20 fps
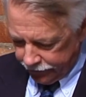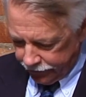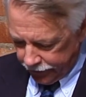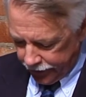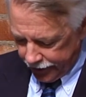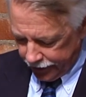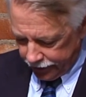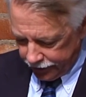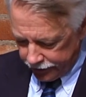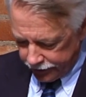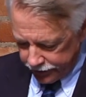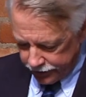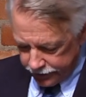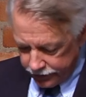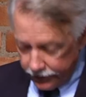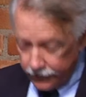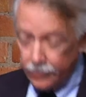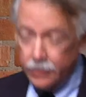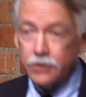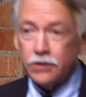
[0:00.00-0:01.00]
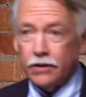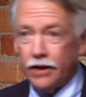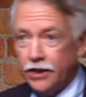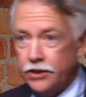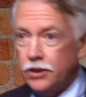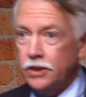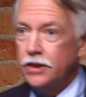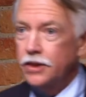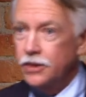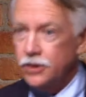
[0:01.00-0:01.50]
Franklin's, and these are
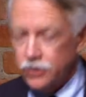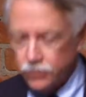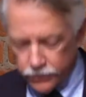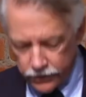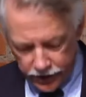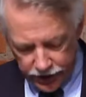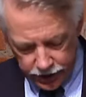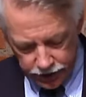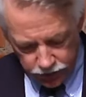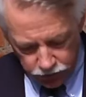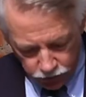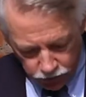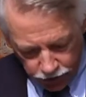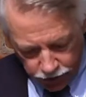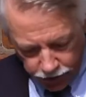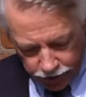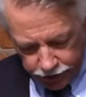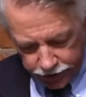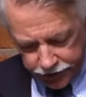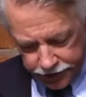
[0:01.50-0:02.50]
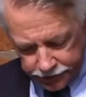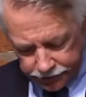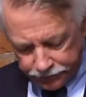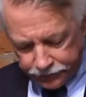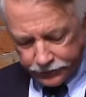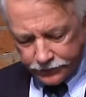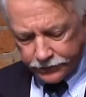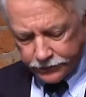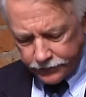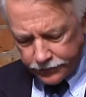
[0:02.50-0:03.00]
actually his, his words.
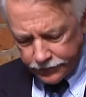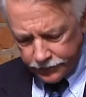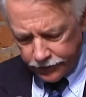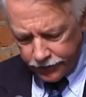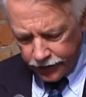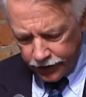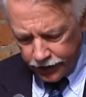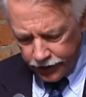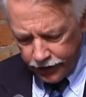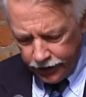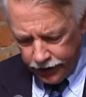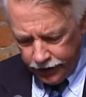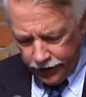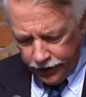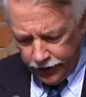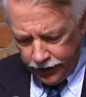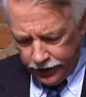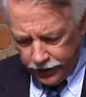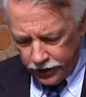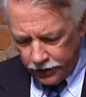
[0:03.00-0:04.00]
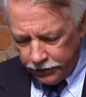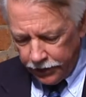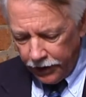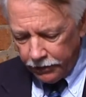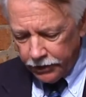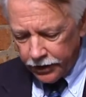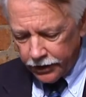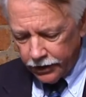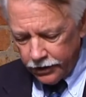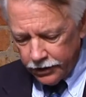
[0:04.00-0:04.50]
The
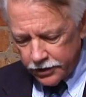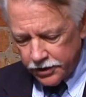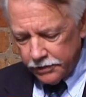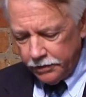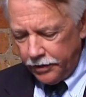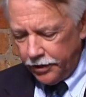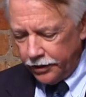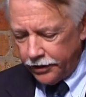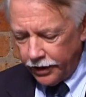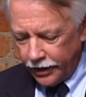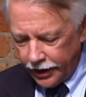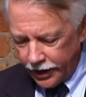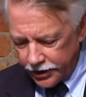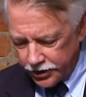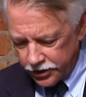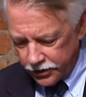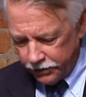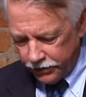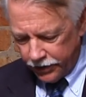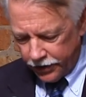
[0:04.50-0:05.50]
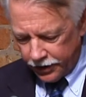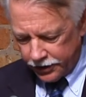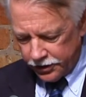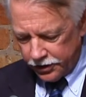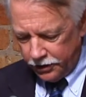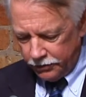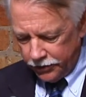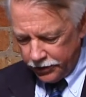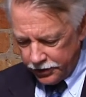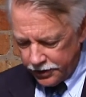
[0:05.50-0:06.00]
public looks upon the national parks
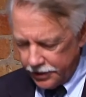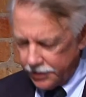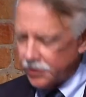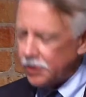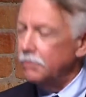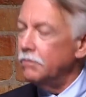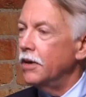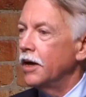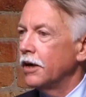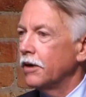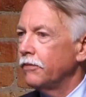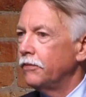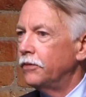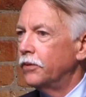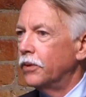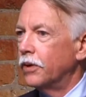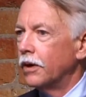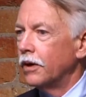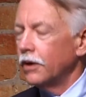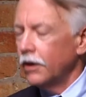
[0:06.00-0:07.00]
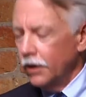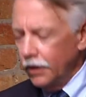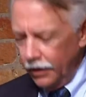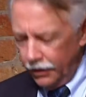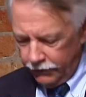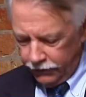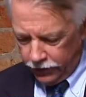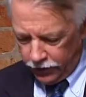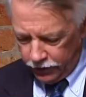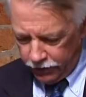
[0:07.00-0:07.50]
almost as a metaphor
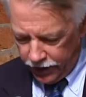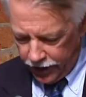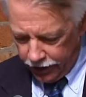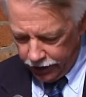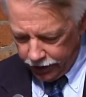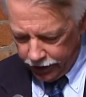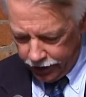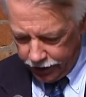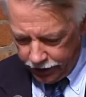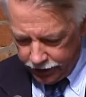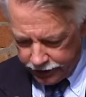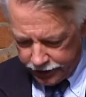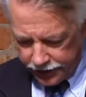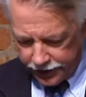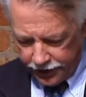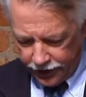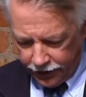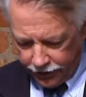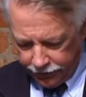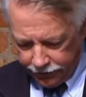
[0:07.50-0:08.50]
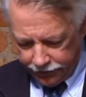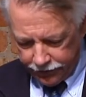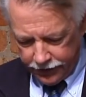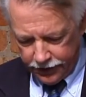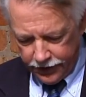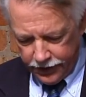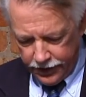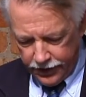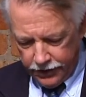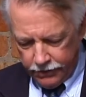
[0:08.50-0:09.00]
for America itself.
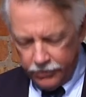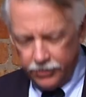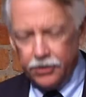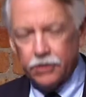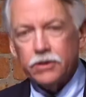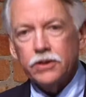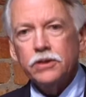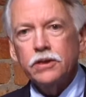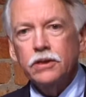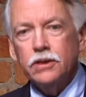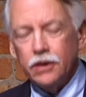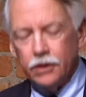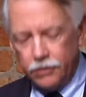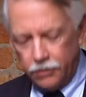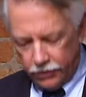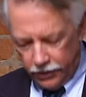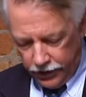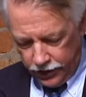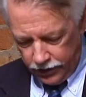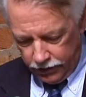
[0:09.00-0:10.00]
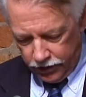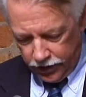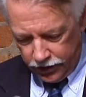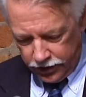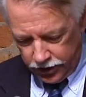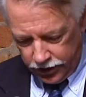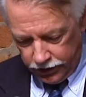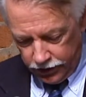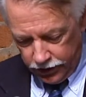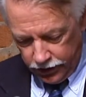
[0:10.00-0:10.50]
But there is another
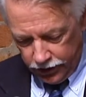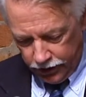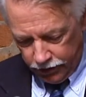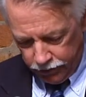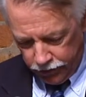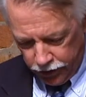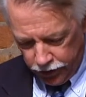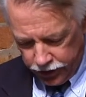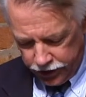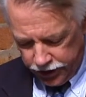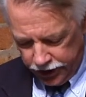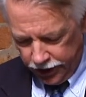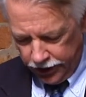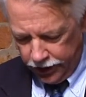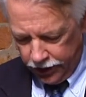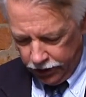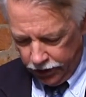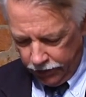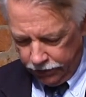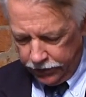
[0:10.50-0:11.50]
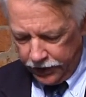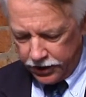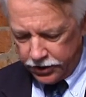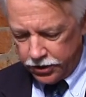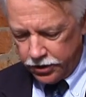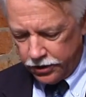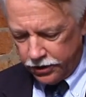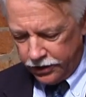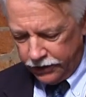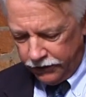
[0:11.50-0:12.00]
image emerging here, a
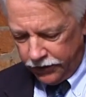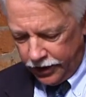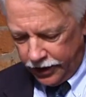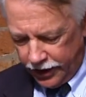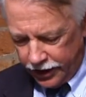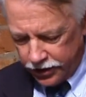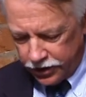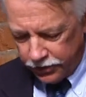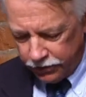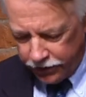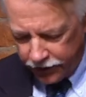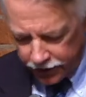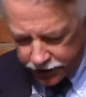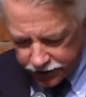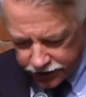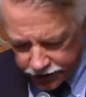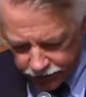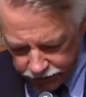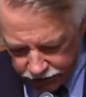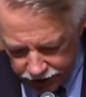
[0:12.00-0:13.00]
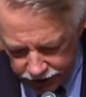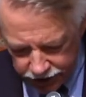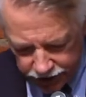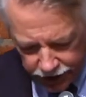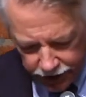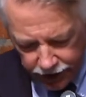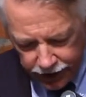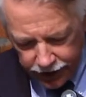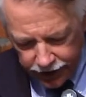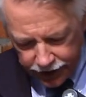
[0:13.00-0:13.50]
picture of the National Park Service
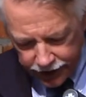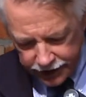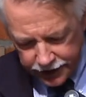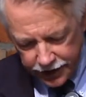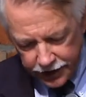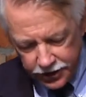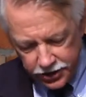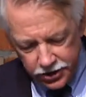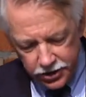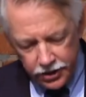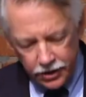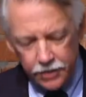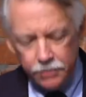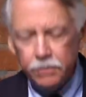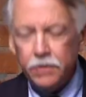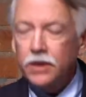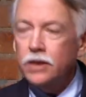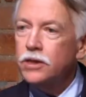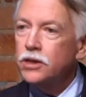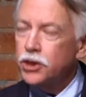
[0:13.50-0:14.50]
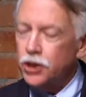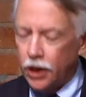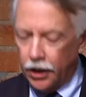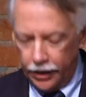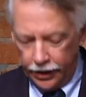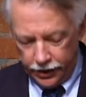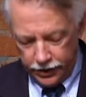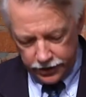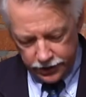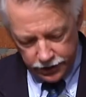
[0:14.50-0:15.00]
as a sleeping
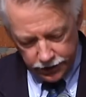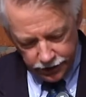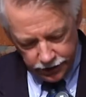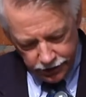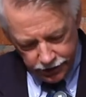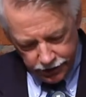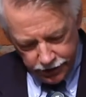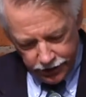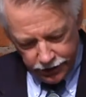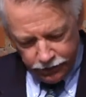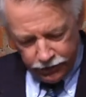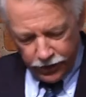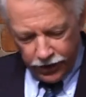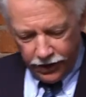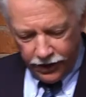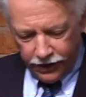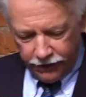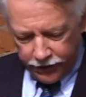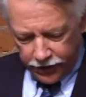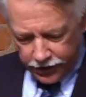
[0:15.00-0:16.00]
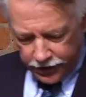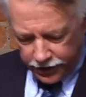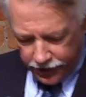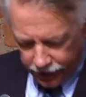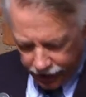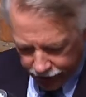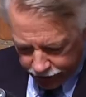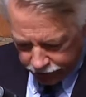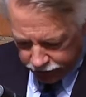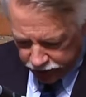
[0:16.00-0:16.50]
giant beloved
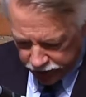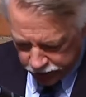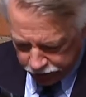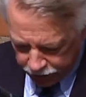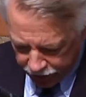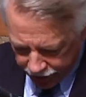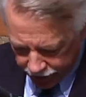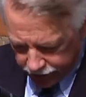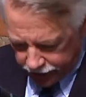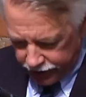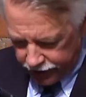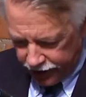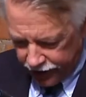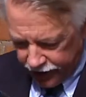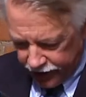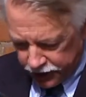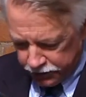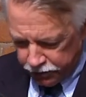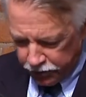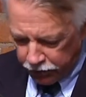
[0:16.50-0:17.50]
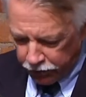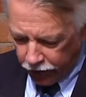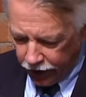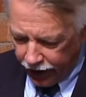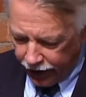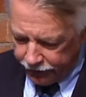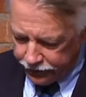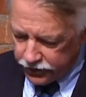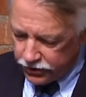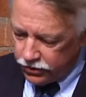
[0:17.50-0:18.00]
and respected, yes, but
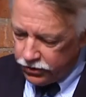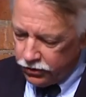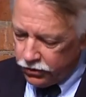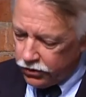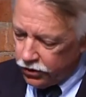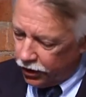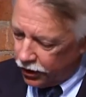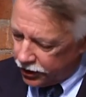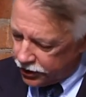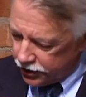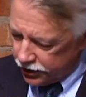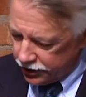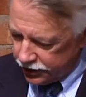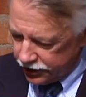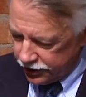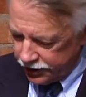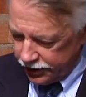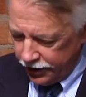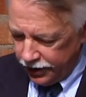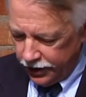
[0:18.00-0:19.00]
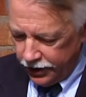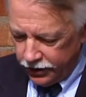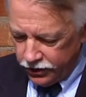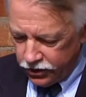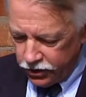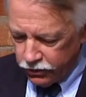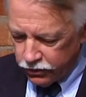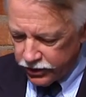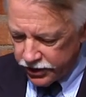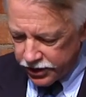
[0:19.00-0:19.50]
perhaps too cautious,
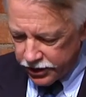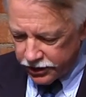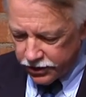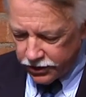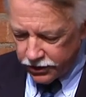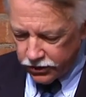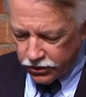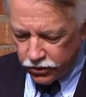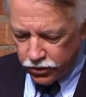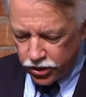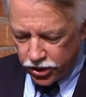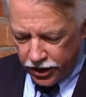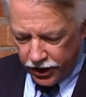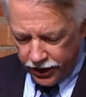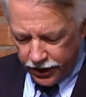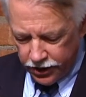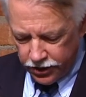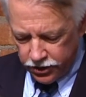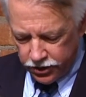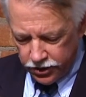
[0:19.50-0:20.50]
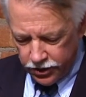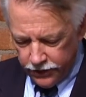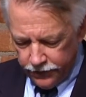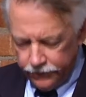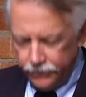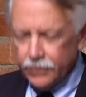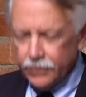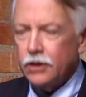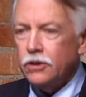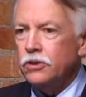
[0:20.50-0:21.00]
too resistant to change,
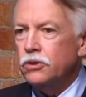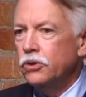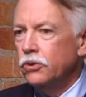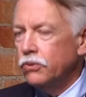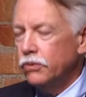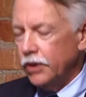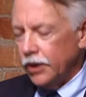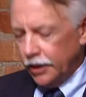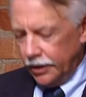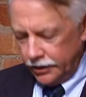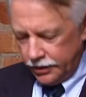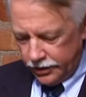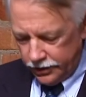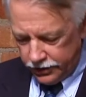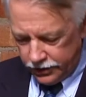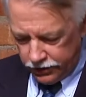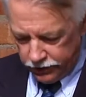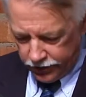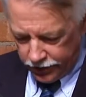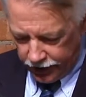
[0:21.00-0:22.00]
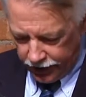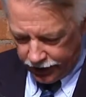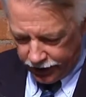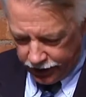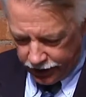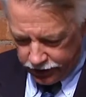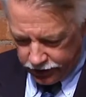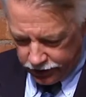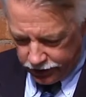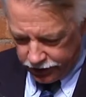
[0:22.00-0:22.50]
too reluctant to
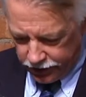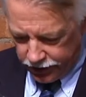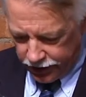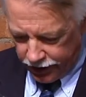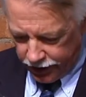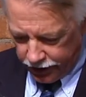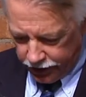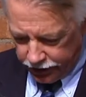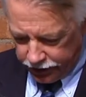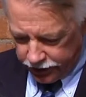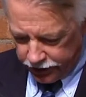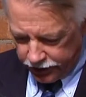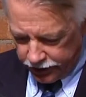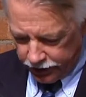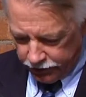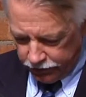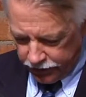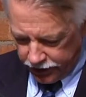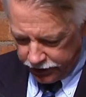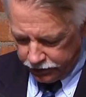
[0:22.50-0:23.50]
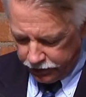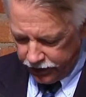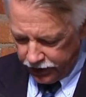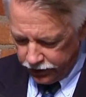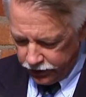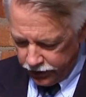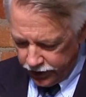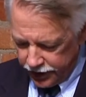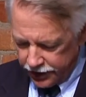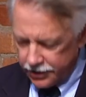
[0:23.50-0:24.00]
engage the challenges that must be
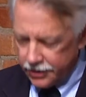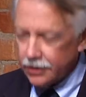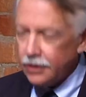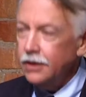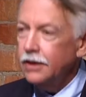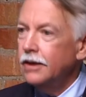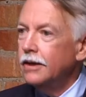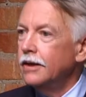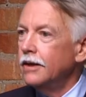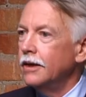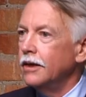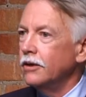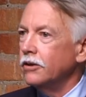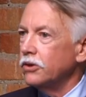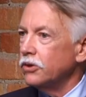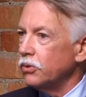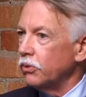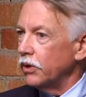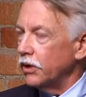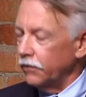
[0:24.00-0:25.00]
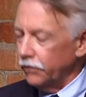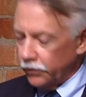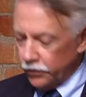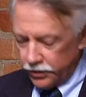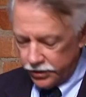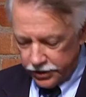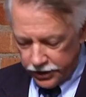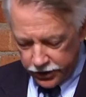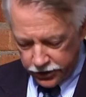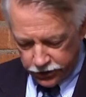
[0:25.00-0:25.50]
addressed in the
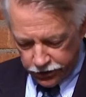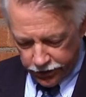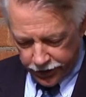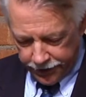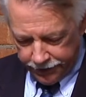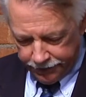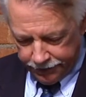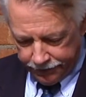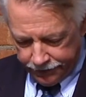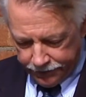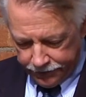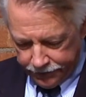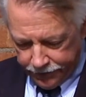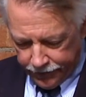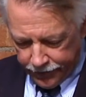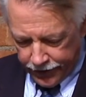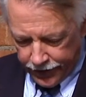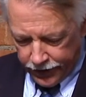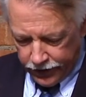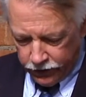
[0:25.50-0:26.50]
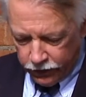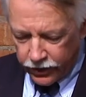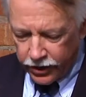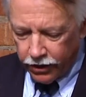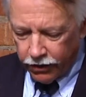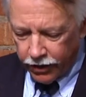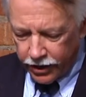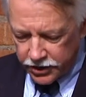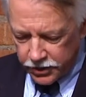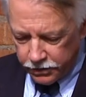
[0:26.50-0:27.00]
21st century. We
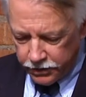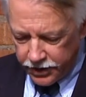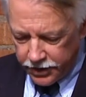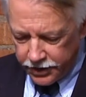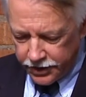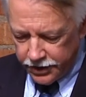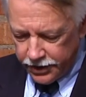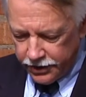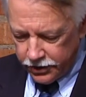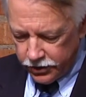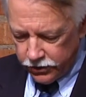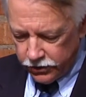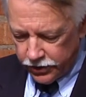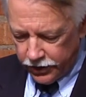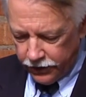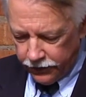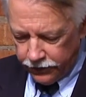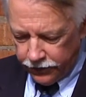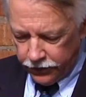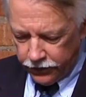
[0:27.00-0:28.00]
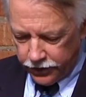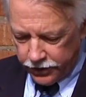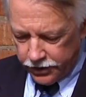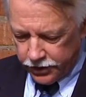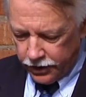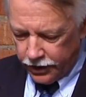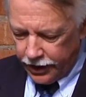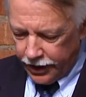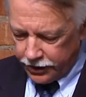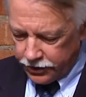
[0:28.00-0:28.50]
are a species whose influence
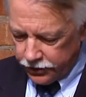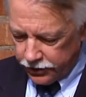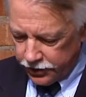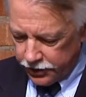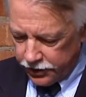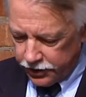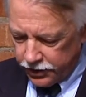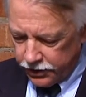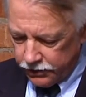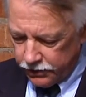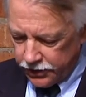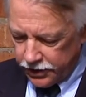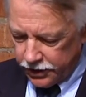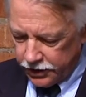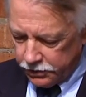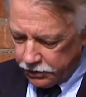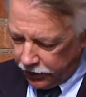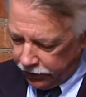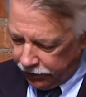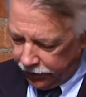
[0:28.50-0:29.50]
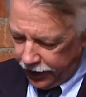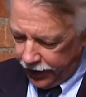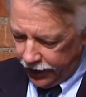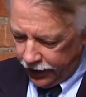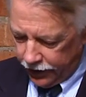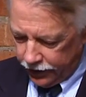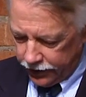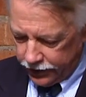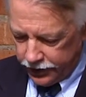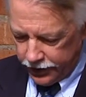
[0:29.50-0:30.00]
on natural systems is
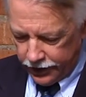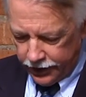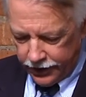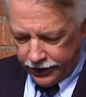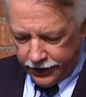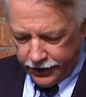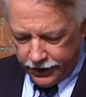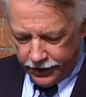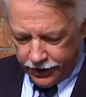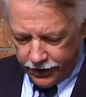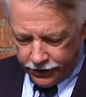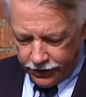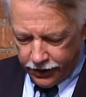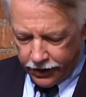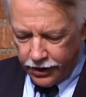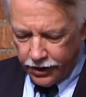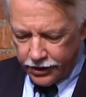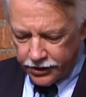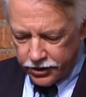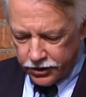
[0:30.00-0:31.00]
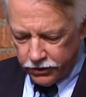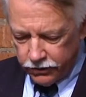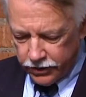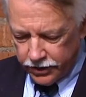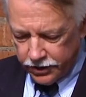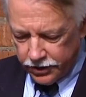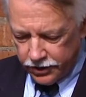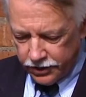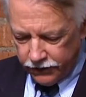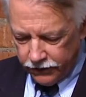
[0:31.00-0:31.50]
profound, yet the
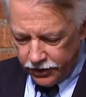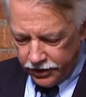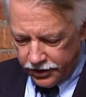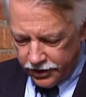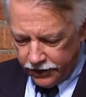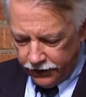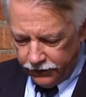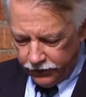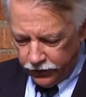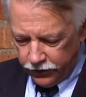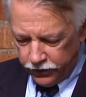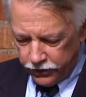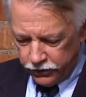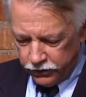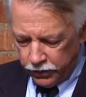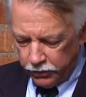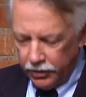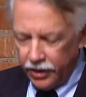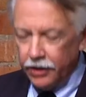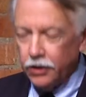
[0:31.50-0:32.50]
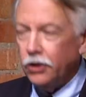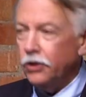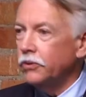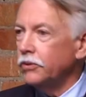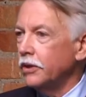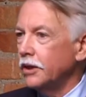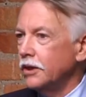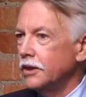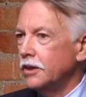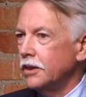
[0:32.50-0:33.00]
consequences of this influence remain
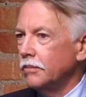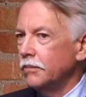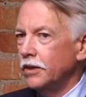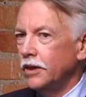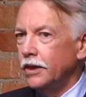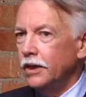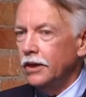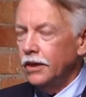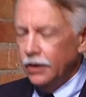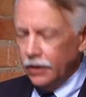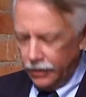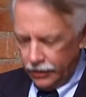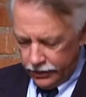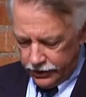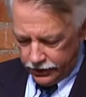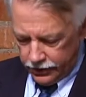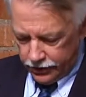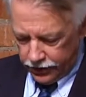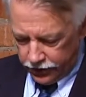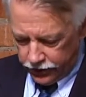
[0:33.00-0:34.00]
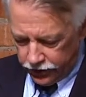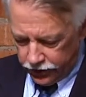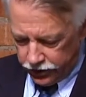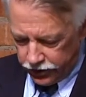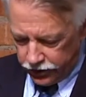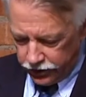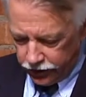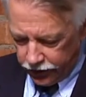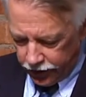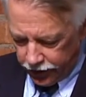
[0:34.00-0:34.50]
only dimly
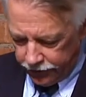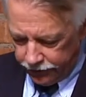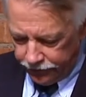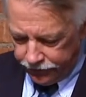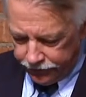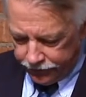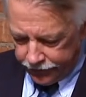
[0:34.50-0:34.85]
understood.